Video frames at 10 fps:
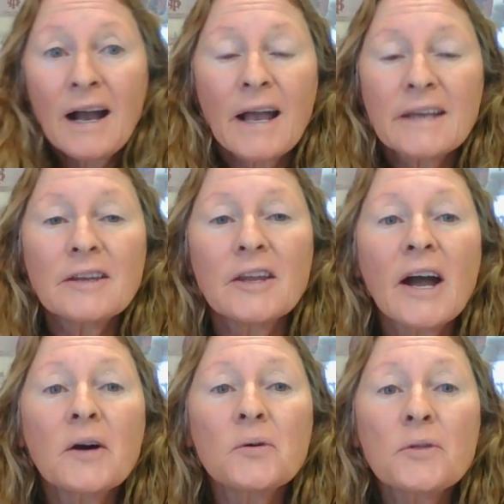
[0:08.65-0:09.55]
I
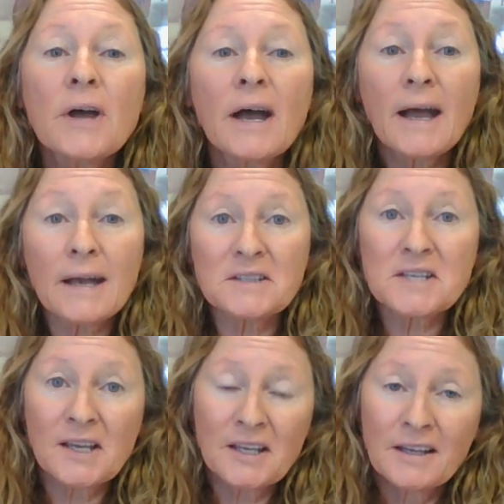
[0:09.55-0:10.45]
know
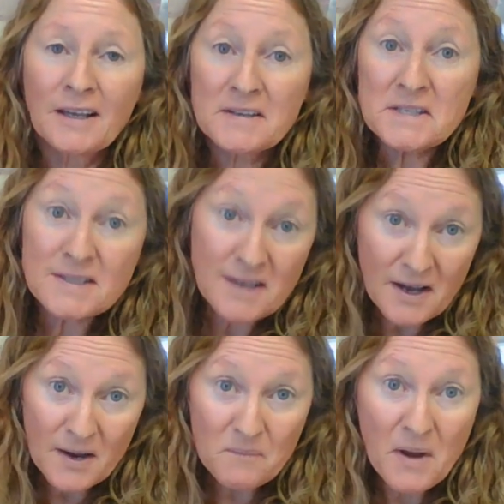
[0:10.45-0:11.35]
that
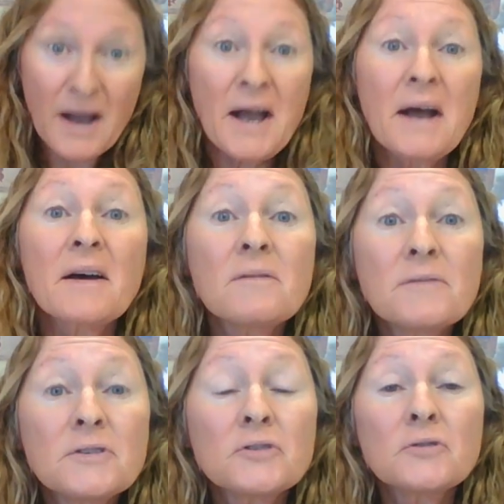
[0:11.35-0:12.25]
some of
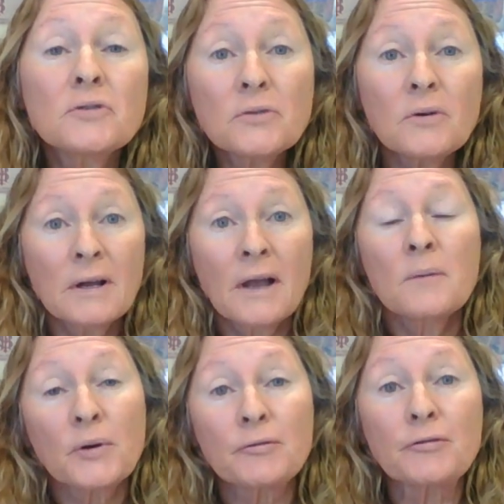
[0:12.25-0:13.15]
you
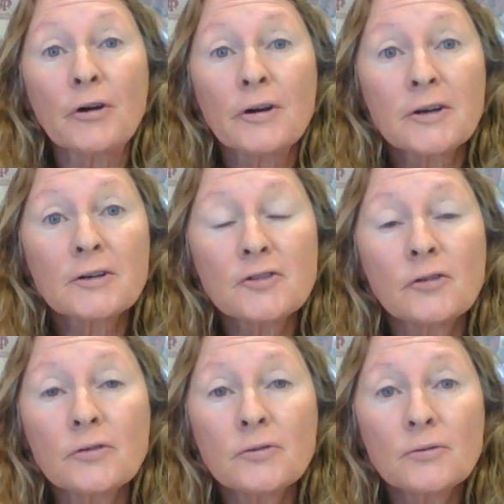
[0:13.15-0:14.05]
prefer
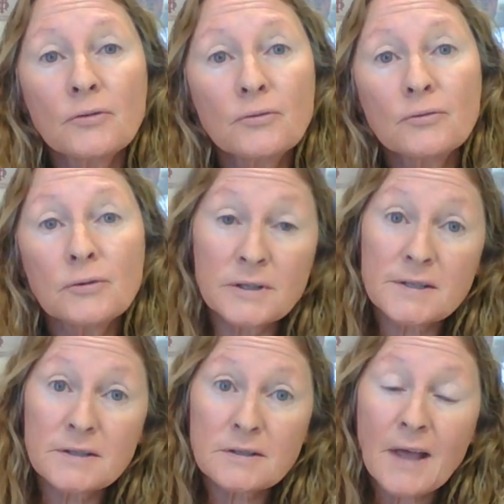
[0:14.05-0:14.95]
to
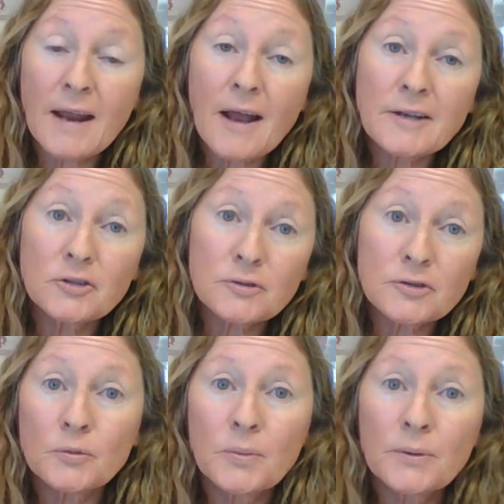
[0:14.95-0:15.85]
listen to that on
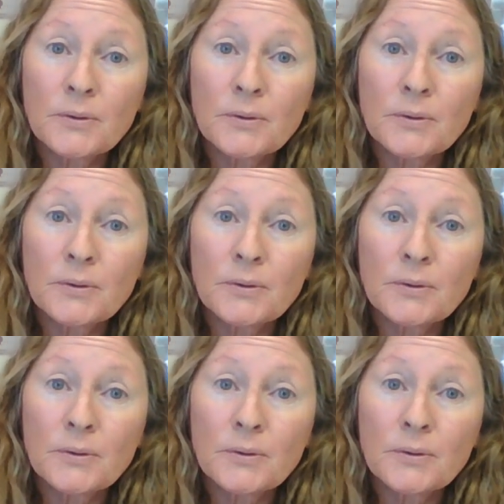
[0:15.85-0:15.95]
YouTube.